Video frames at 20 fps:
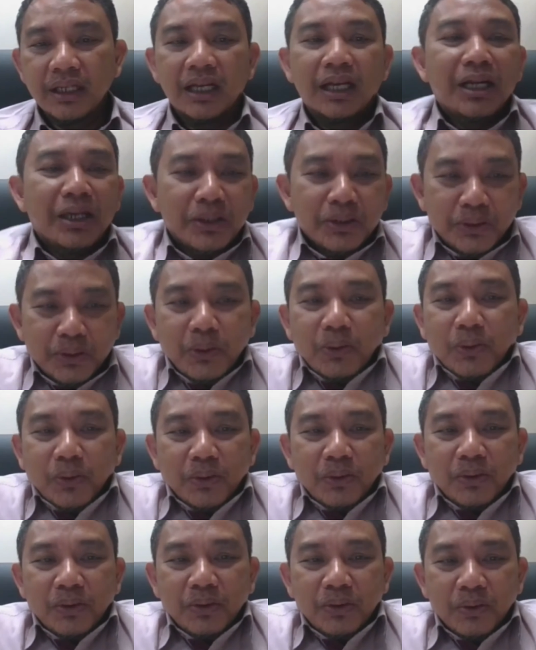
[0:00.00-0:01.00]
So,
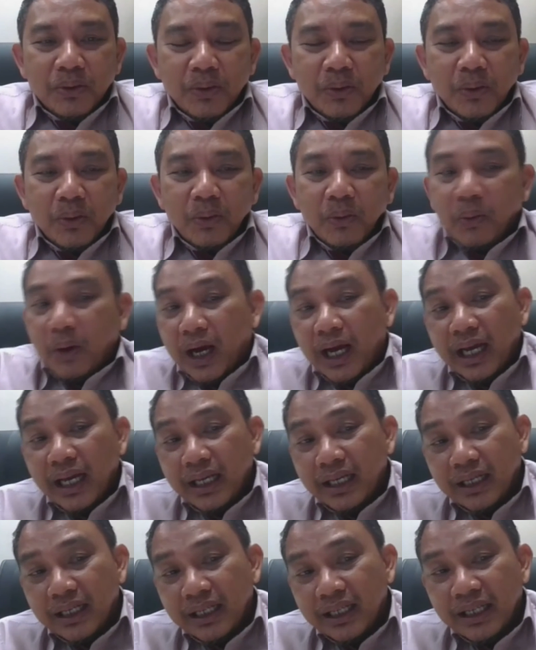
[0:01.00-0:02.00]

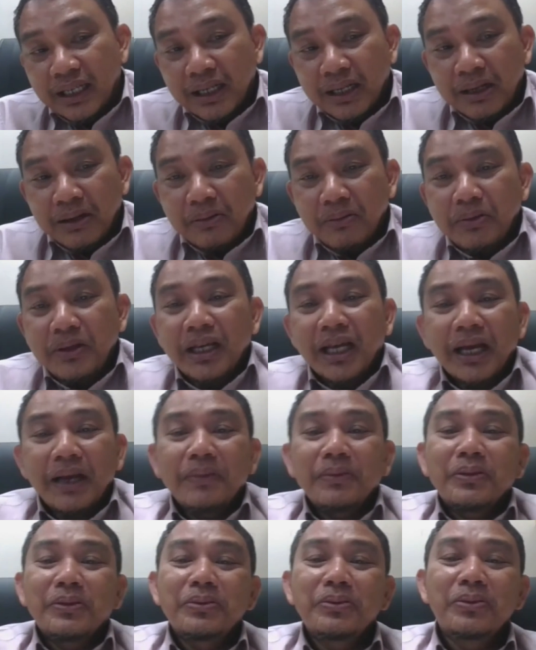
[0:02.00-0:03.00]
why we have
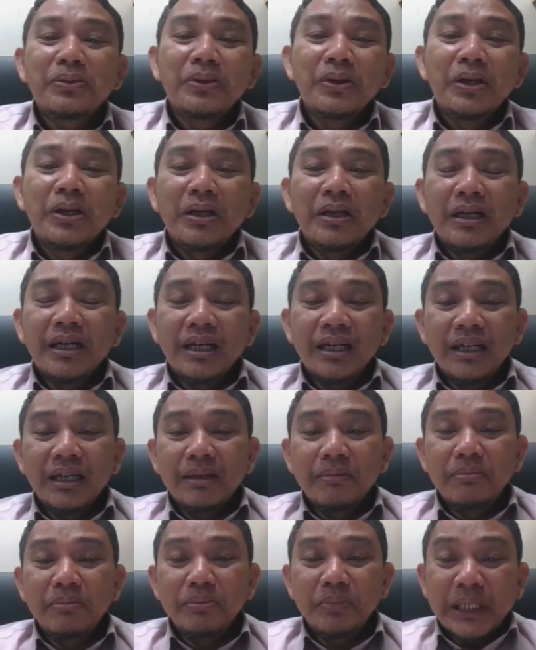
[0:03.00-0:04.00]
to
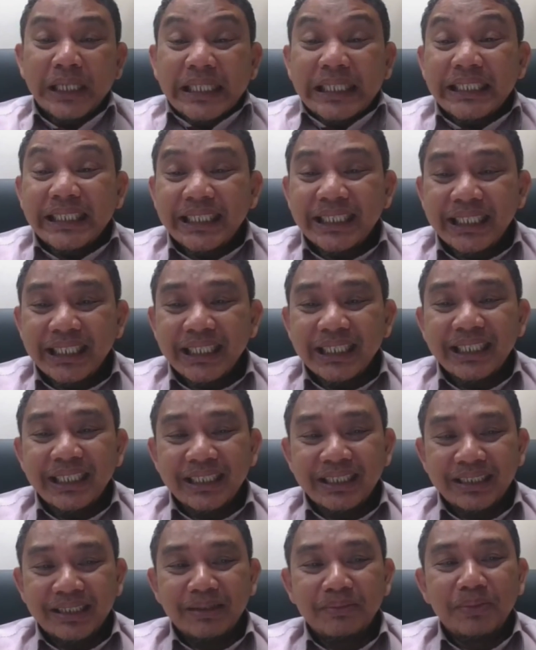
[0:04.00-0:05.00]
be concerned
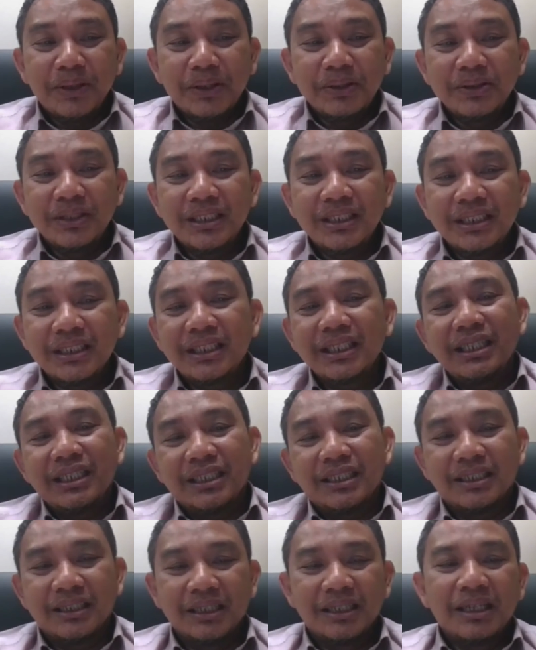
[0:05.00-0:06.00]
about this thing?
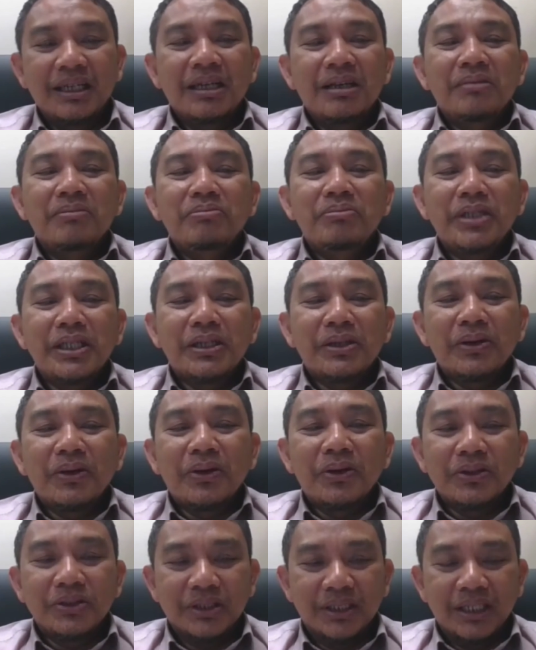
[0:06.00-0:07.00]

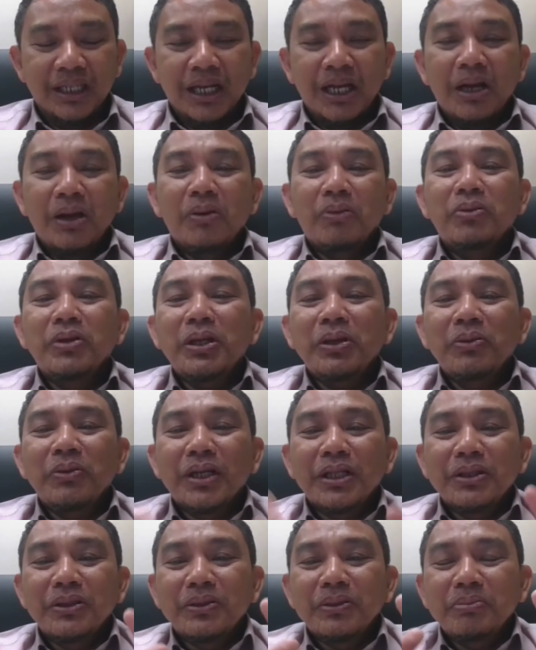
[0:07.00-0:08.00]
Because we
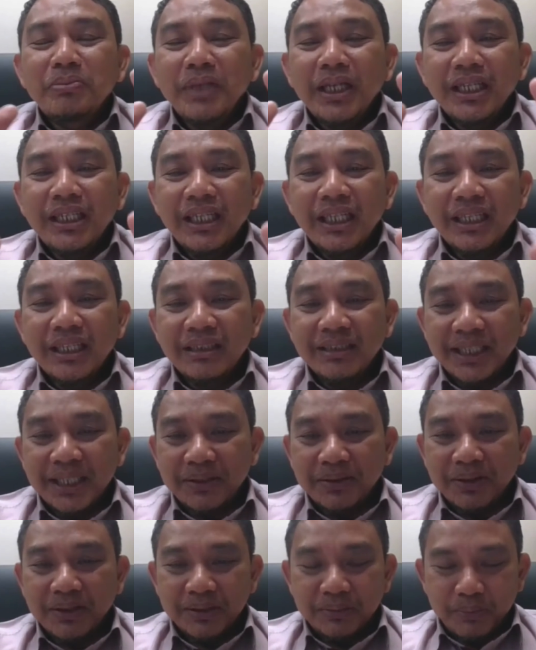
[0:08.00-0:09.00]
want to manage
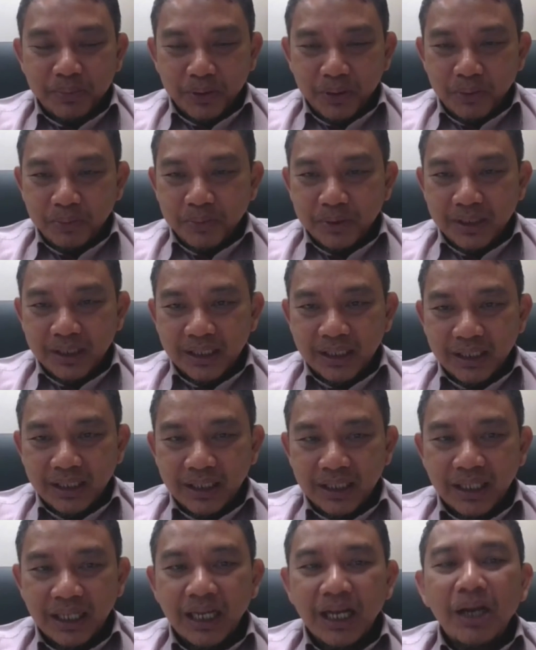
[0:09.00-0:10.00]
record properly,
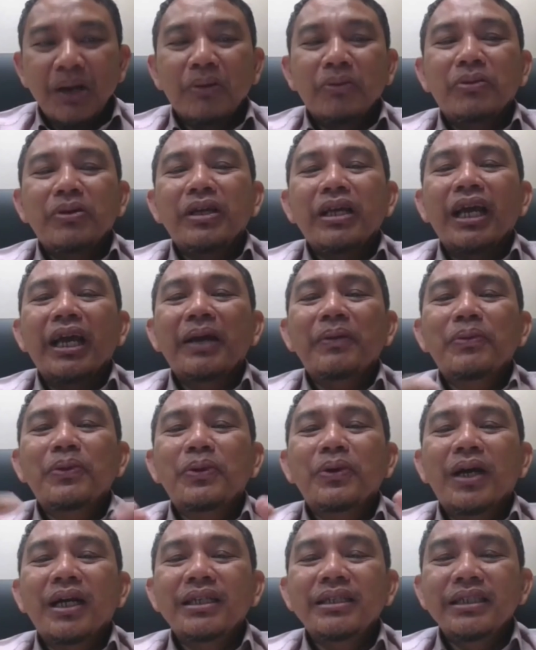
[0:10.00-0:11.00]
we have to
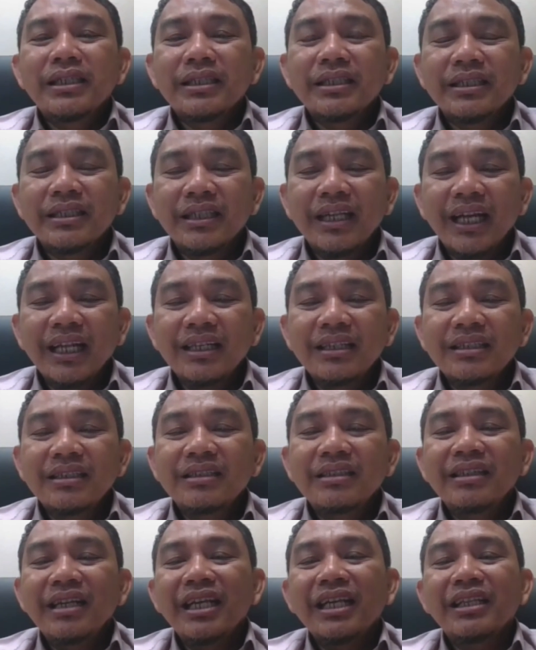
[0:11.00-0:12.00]
understand the
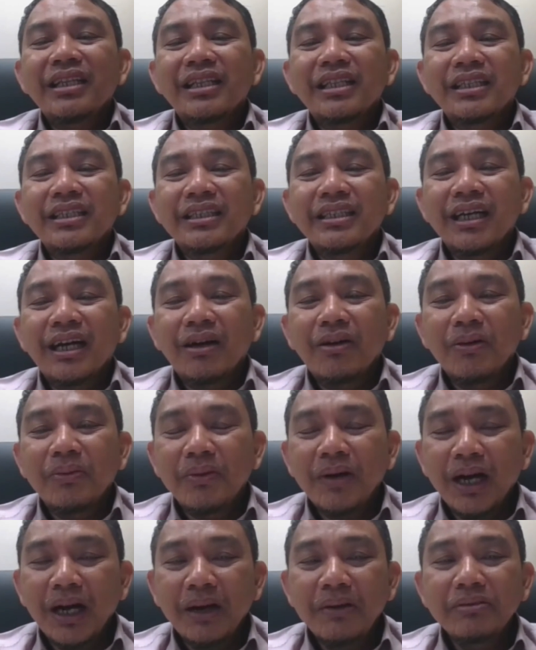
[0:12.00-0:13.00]
nature of
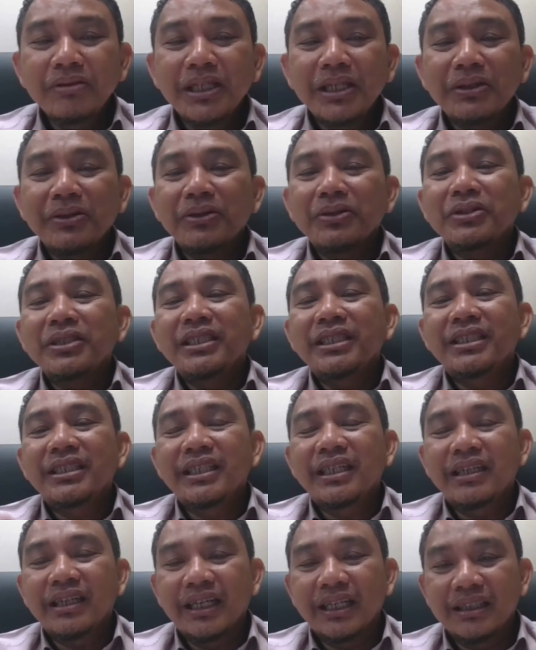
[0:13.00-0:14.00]
how record is
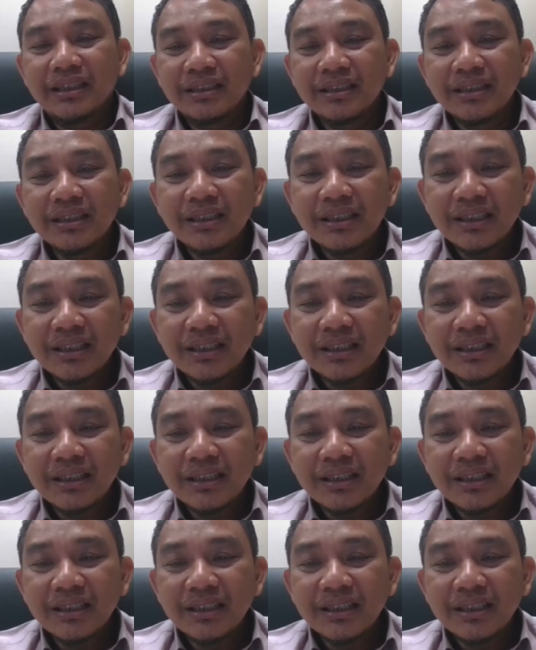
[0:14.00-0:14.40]
created,